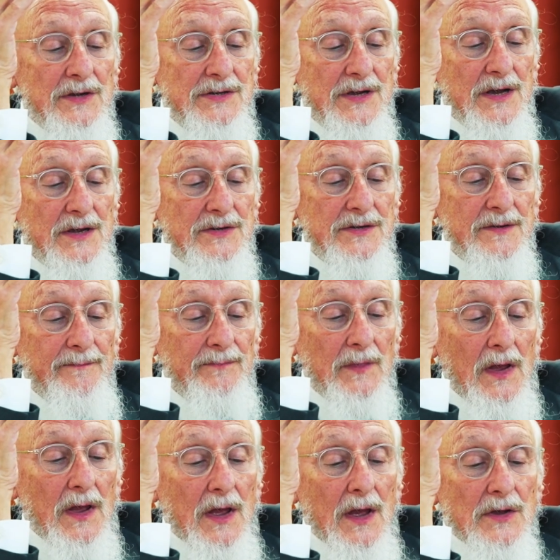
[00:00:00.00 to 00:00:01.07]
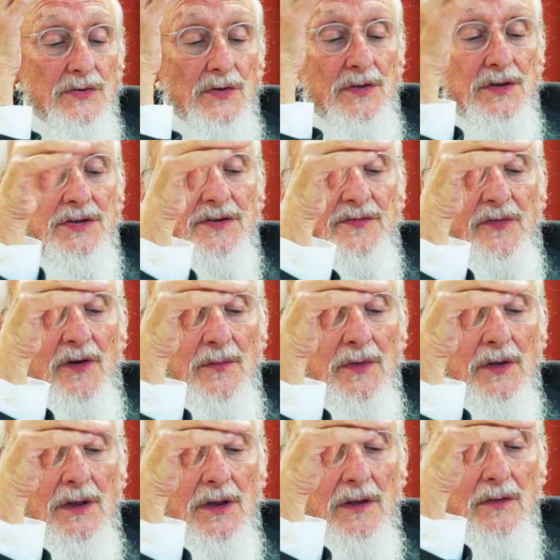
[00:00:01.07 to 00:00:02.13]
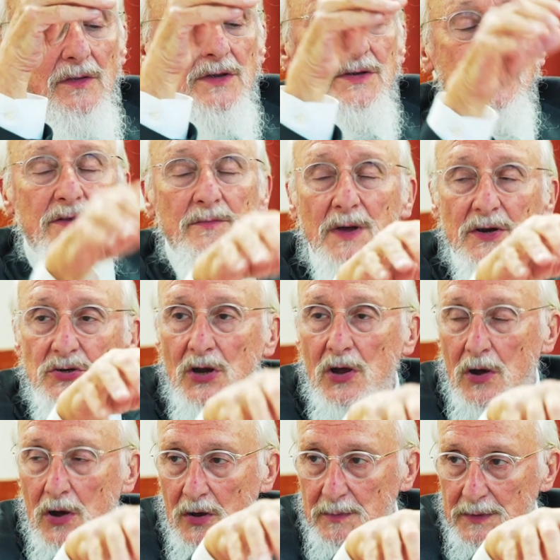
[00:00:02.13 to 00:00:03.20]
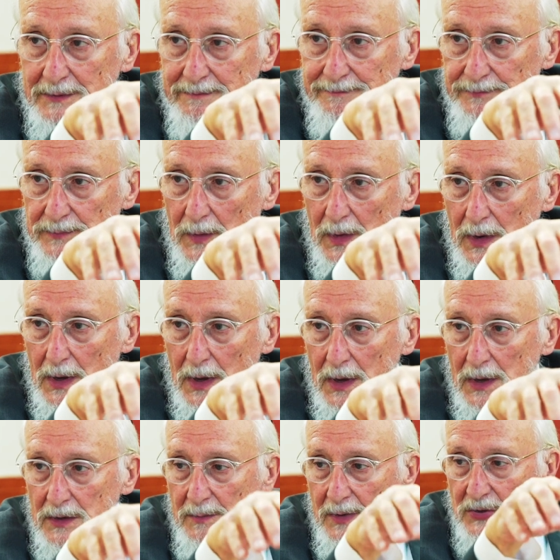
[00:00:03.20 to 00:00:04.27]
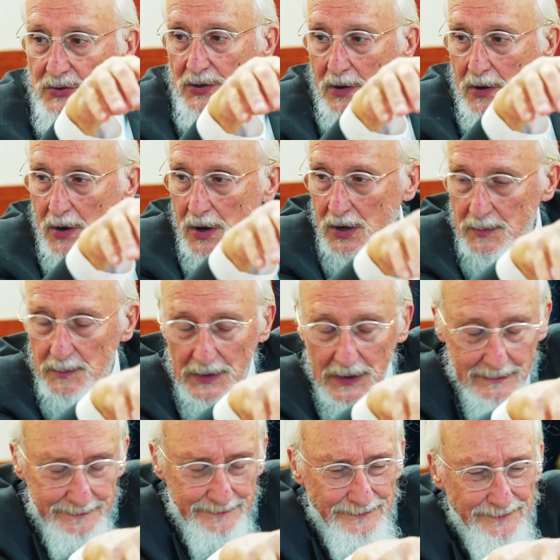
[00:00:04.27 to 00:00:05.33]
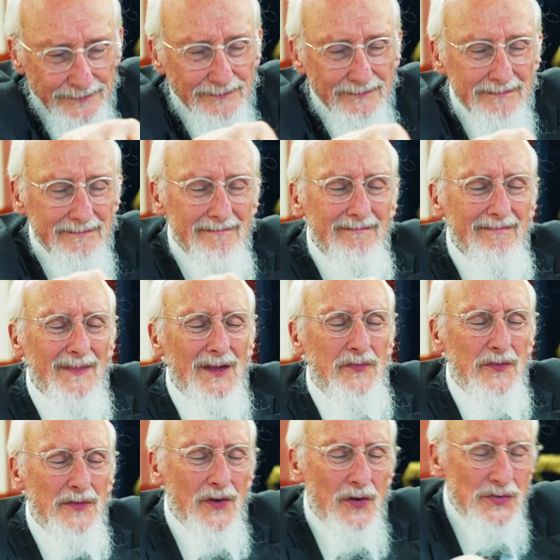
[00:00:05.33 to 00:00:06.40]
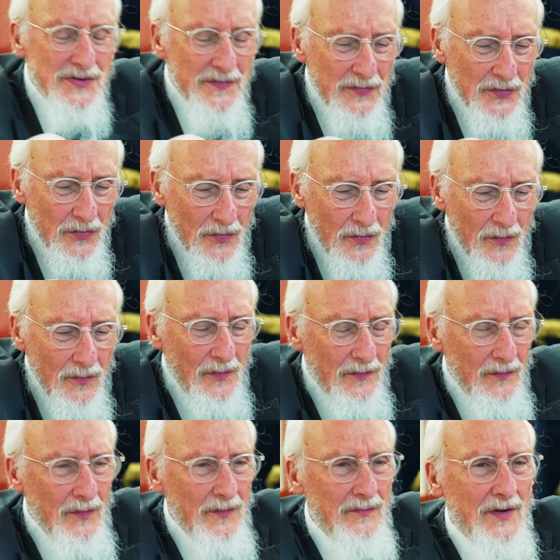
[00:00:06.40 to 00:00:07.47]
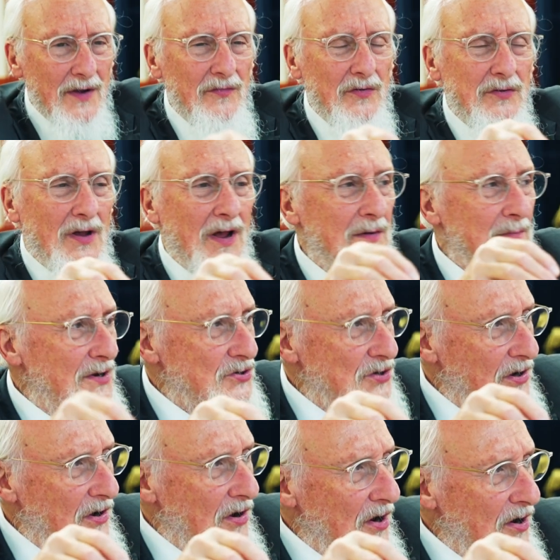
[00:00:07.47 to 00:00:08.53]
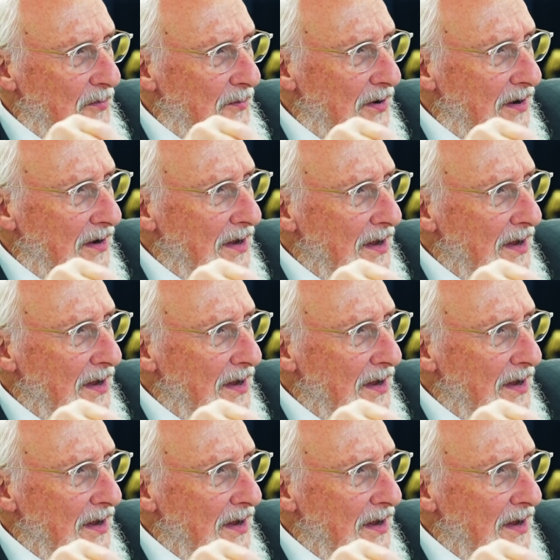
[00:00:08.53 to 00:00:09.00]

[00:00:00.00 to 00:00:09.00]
says. So this is the Meshech Chochmah. The Meshech Chochmah, for those of you who've never done a Meshech Chochmah,